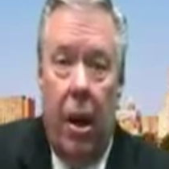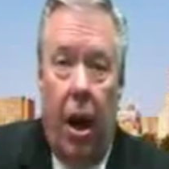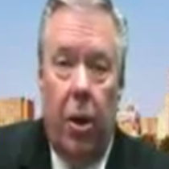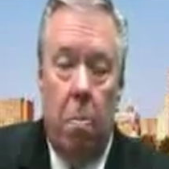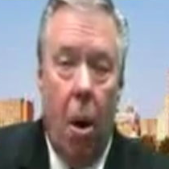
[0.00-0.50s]

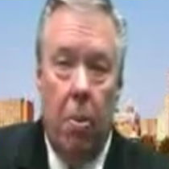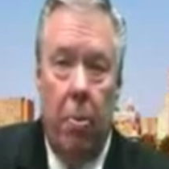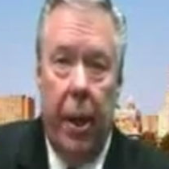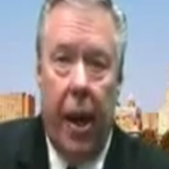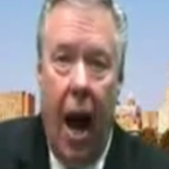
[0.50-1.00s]
You
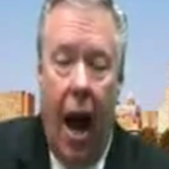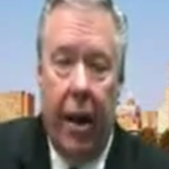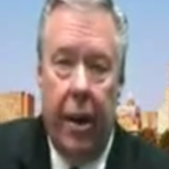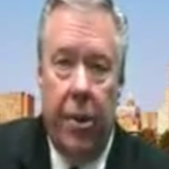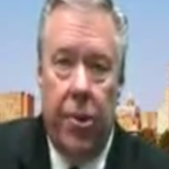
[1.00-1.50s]
probably
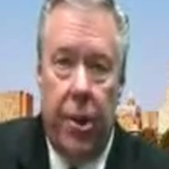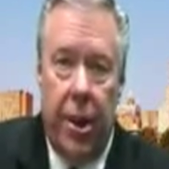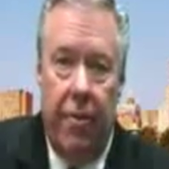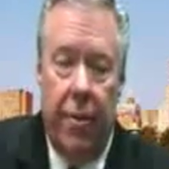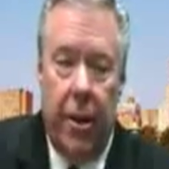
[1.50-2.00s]
got a
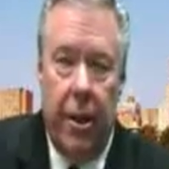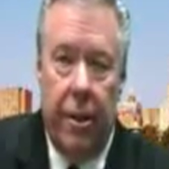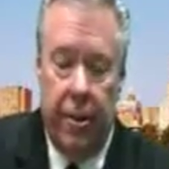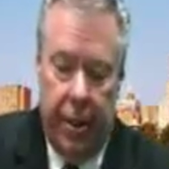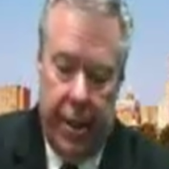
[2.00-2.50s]

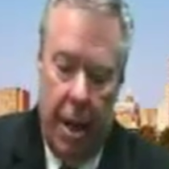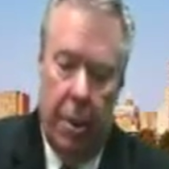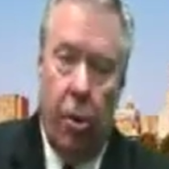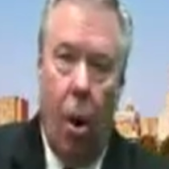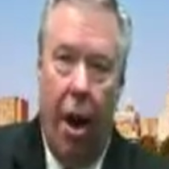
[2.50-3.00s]
significant
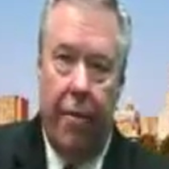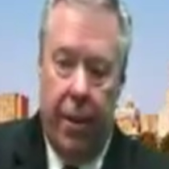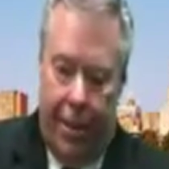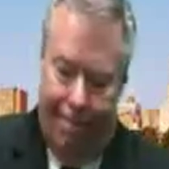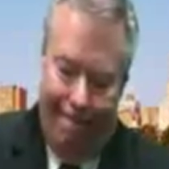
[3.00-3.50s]

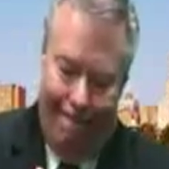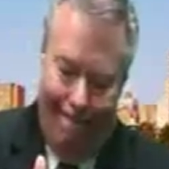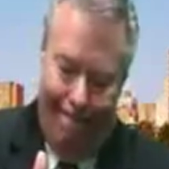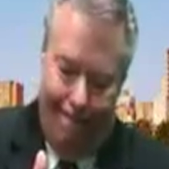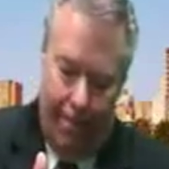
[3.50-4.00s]
demographic
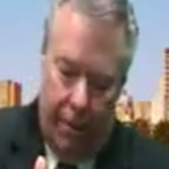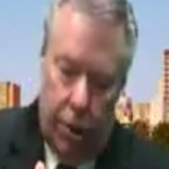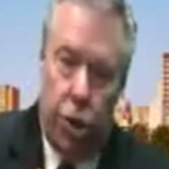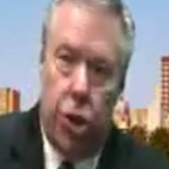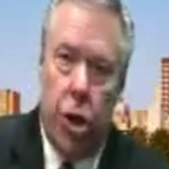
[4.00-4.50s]

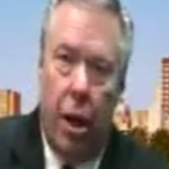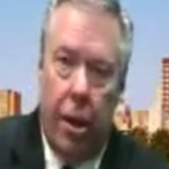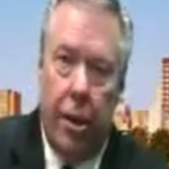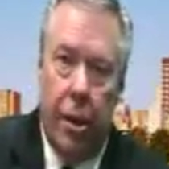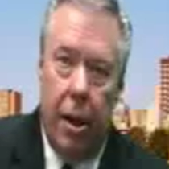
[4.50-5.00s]

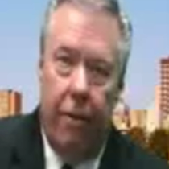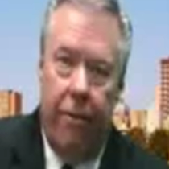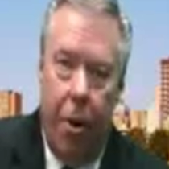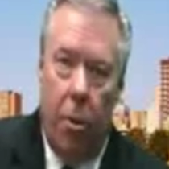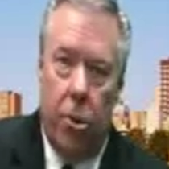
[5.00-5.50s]
chunk of
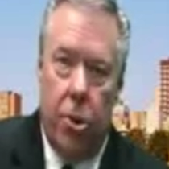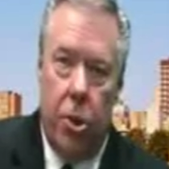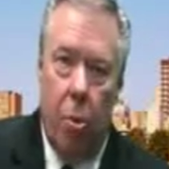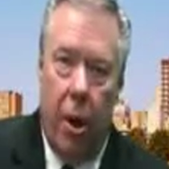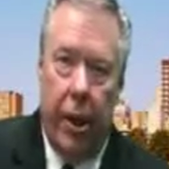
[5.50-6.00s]
folks
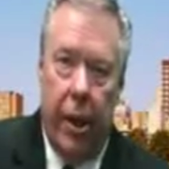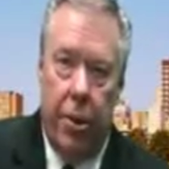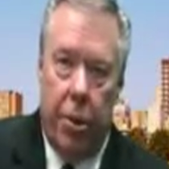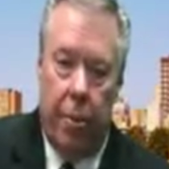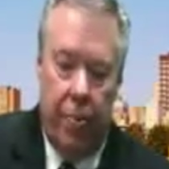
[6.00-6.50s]
that you want to
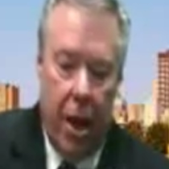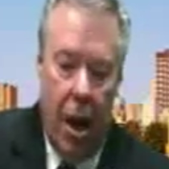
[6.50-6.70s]
get to.